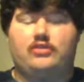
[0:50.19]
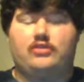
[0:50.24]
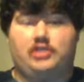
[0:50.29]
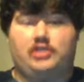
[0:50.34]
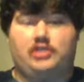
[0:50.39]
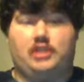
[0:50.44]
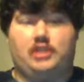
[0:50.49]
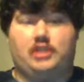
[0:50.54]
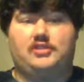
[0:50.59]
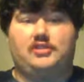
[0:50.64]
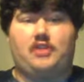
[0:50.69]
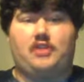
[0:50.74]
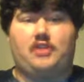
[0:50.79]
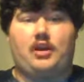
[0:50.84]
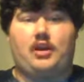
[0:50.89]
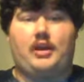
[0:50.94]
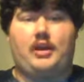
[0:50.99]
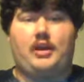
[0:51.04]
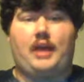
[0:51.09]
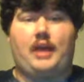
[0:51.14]
just
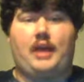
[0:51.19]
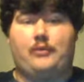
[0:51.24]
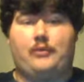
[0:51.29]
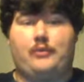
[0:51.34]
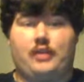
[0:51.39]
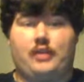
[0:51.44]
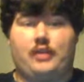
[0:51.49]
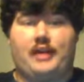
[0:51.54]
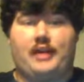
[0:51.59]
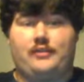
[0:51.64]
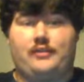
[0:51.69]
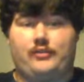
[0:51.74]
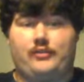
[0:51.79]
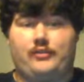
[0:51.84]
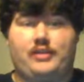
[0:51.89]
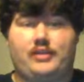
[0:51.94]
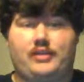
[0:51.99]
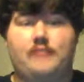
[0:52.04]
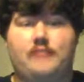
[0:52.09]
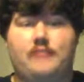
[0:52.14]
started and would like a few
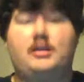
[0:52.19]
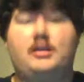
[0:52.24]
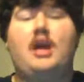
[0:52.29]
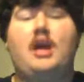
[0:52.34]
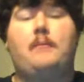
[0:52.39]
tips,